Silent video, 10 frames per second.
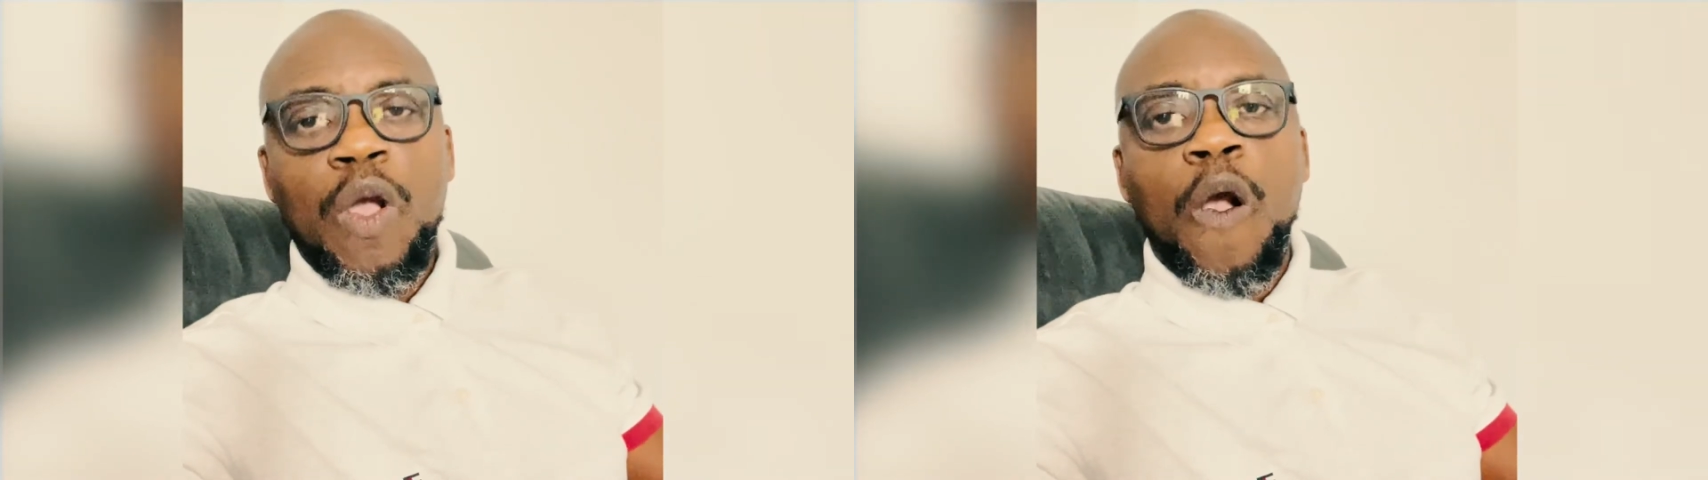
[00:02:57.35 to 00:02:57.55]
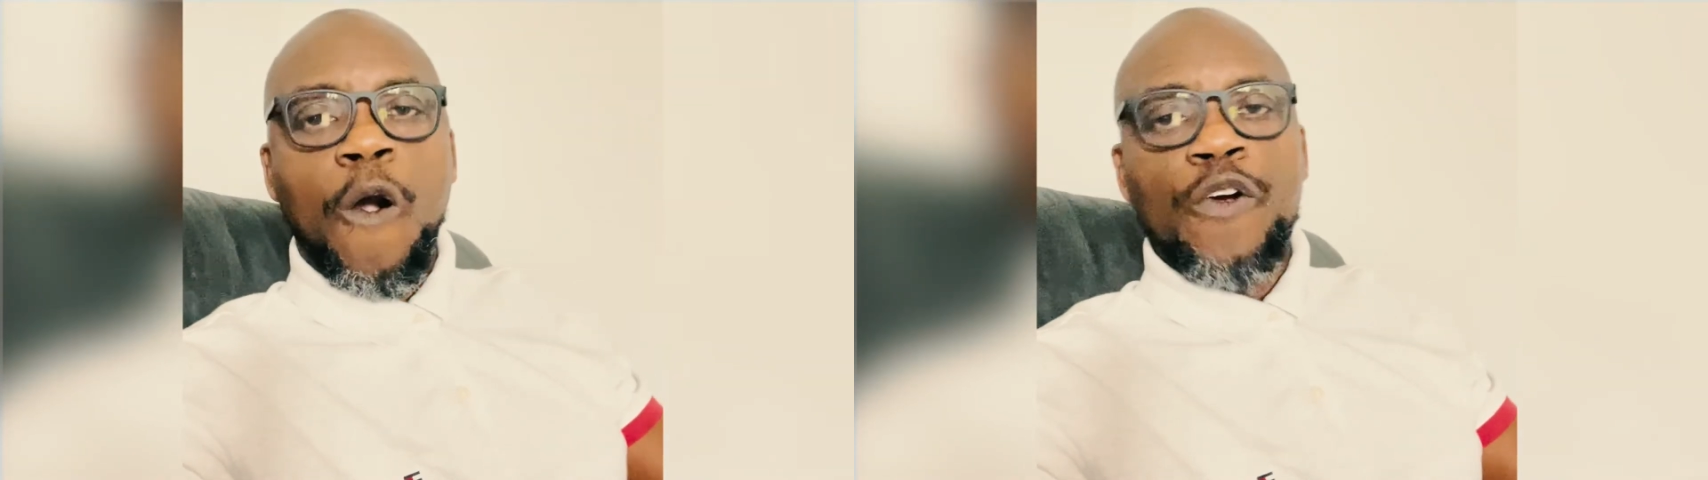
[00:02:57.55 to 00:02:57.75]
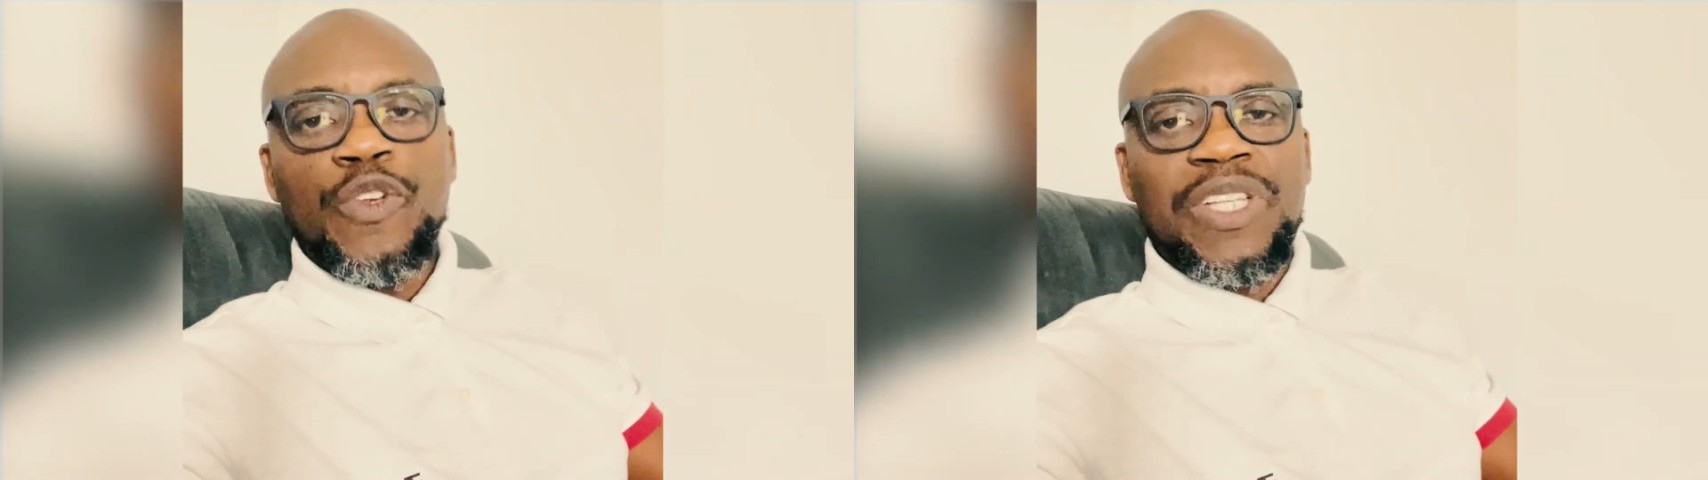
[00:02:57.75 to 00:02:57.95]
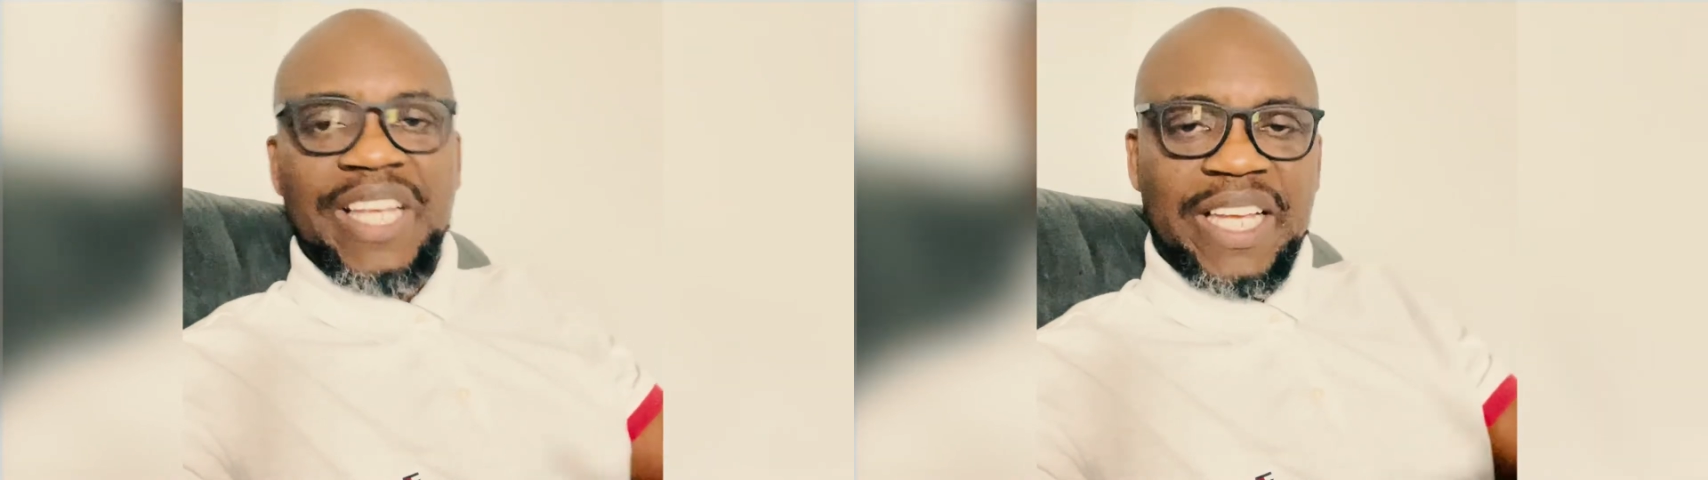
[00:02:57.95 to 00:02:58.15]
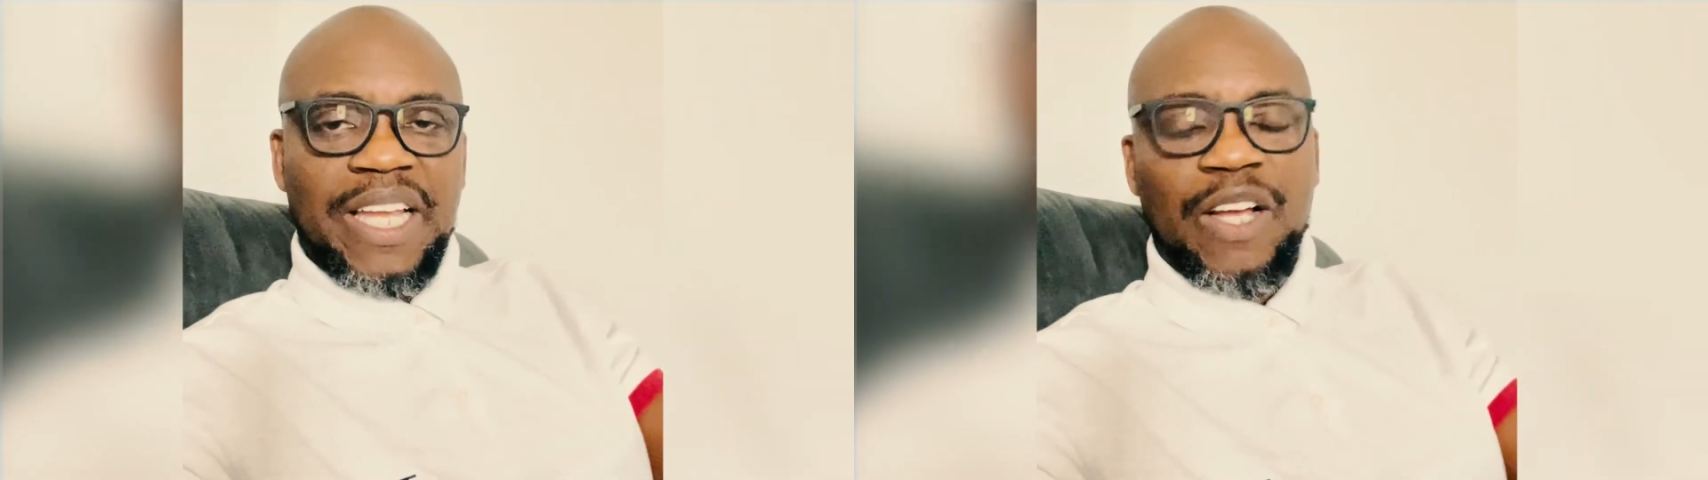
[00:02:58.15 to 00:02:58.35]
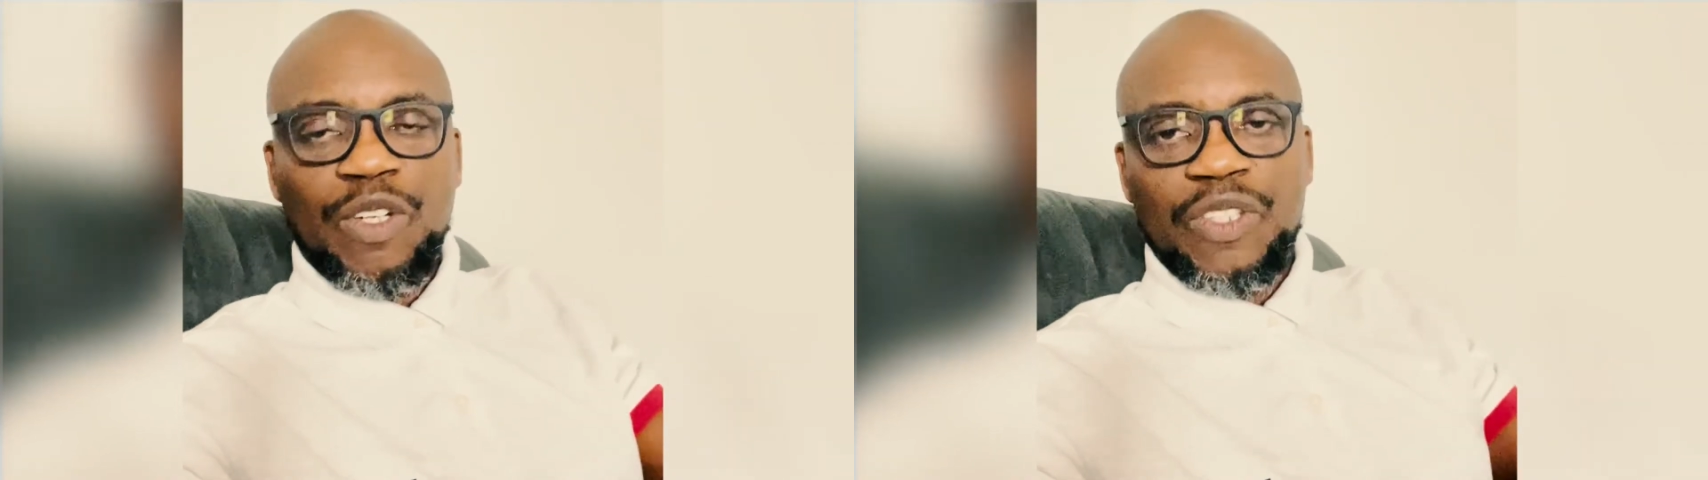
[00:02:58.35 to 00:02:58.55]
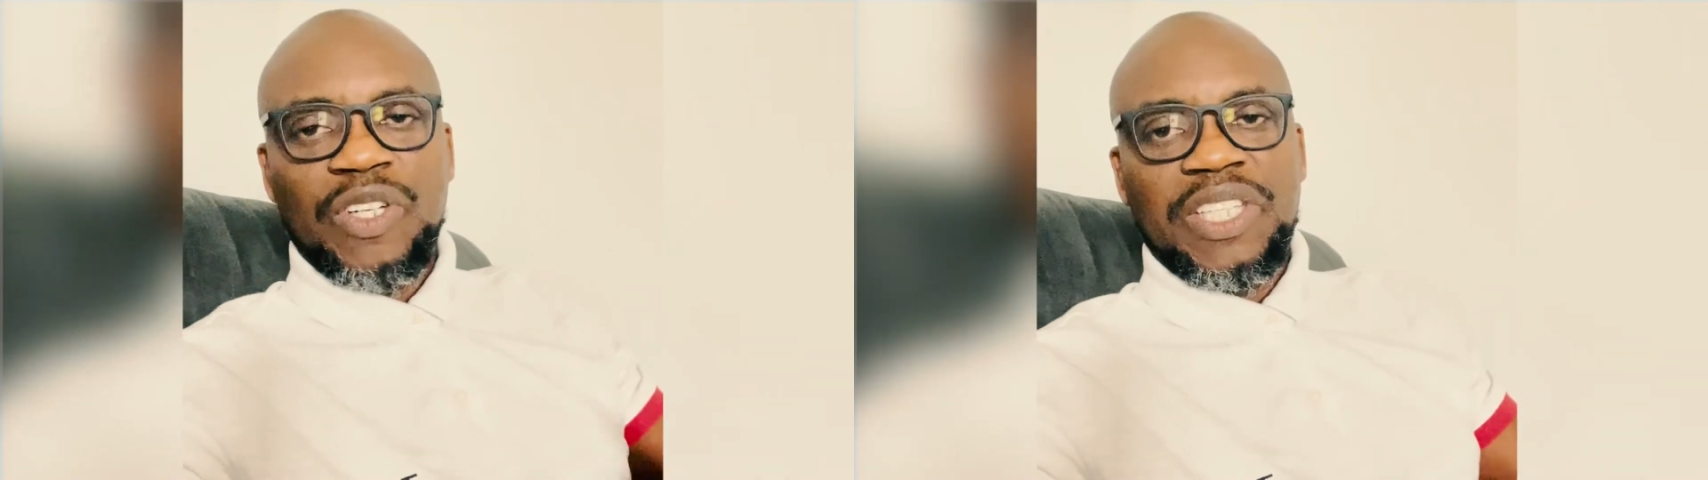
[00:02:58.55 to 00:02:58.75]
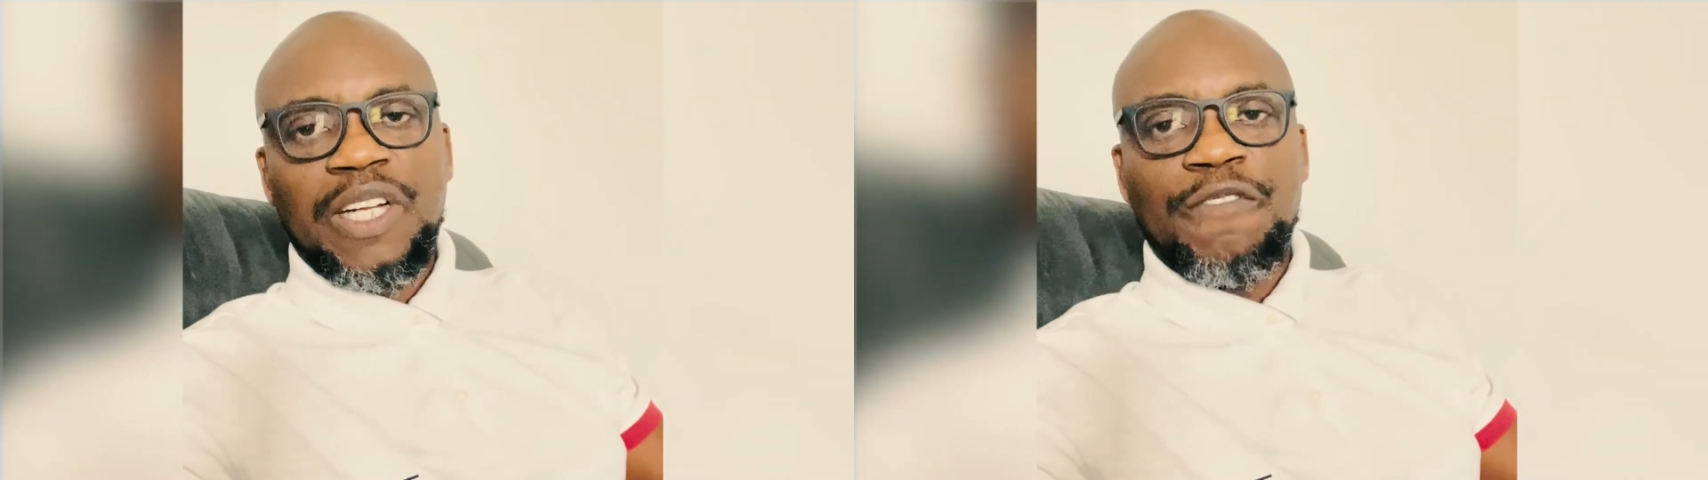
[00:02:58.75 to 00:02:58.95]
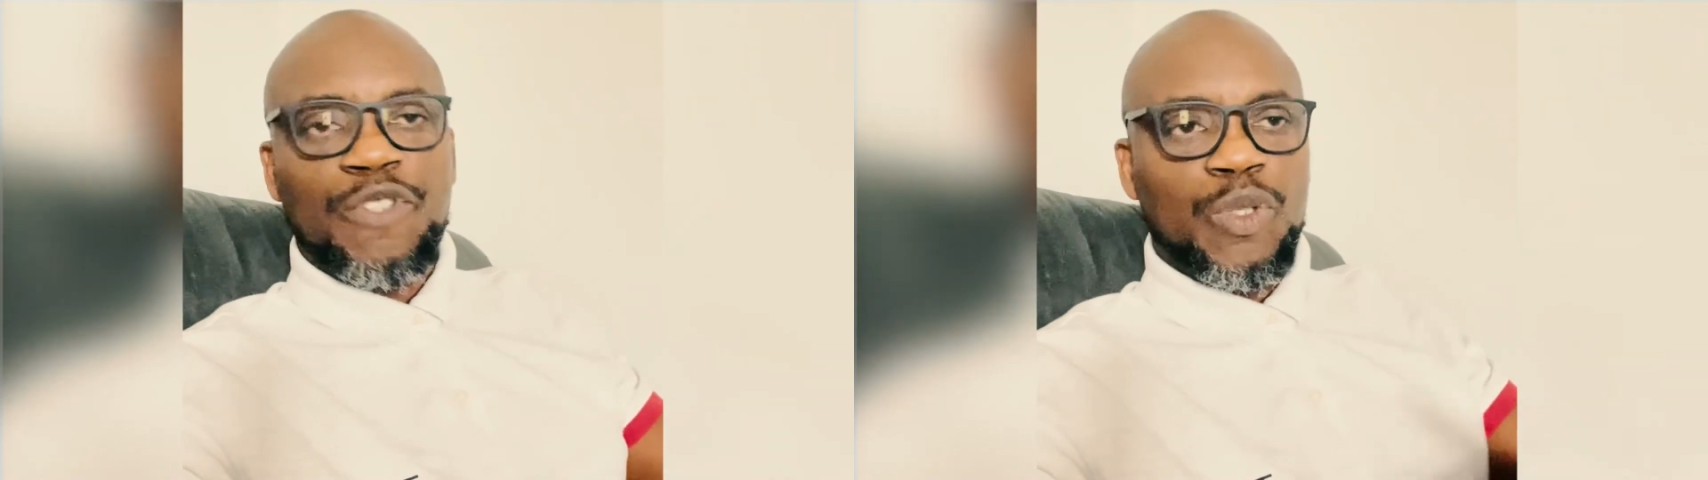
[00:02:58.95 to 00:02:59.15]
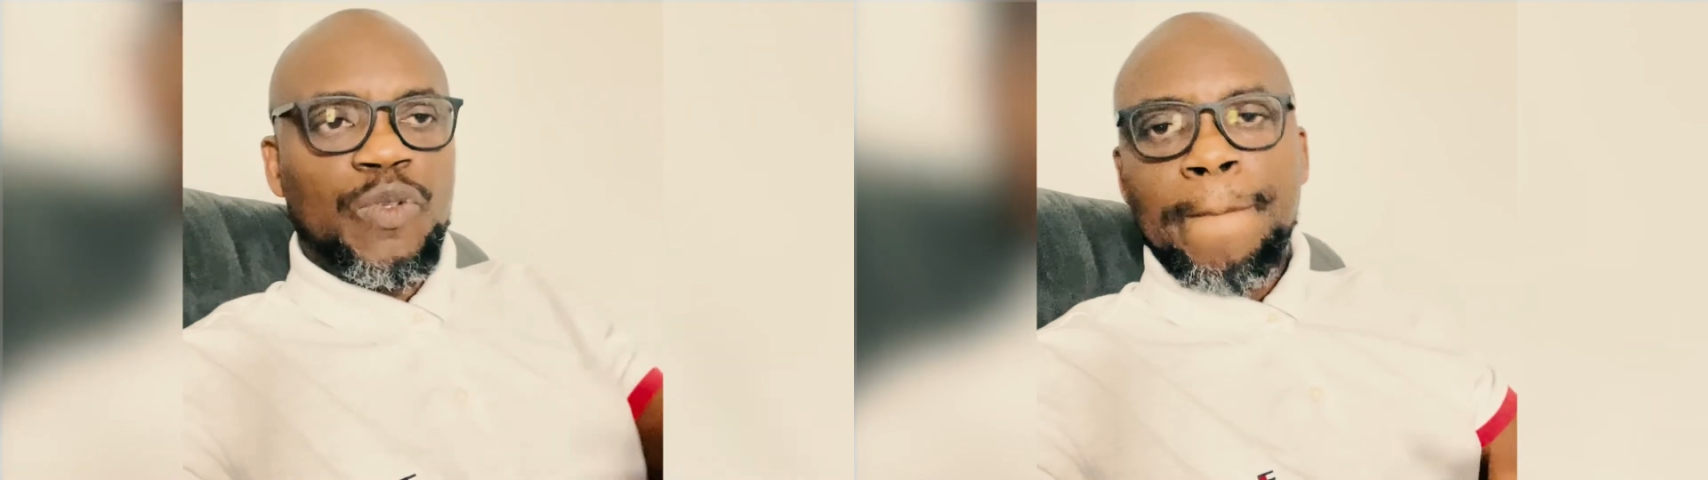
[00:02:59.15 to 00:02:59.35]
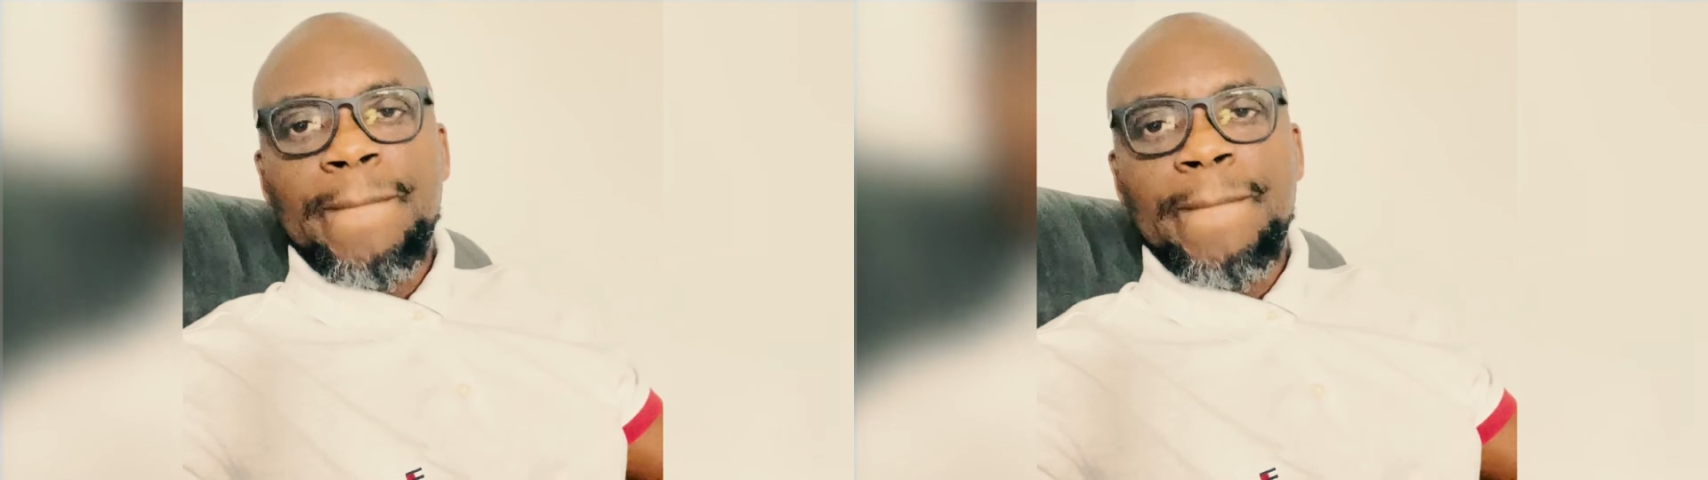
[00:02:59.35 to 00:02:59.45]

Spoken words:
or you take it out on yourself to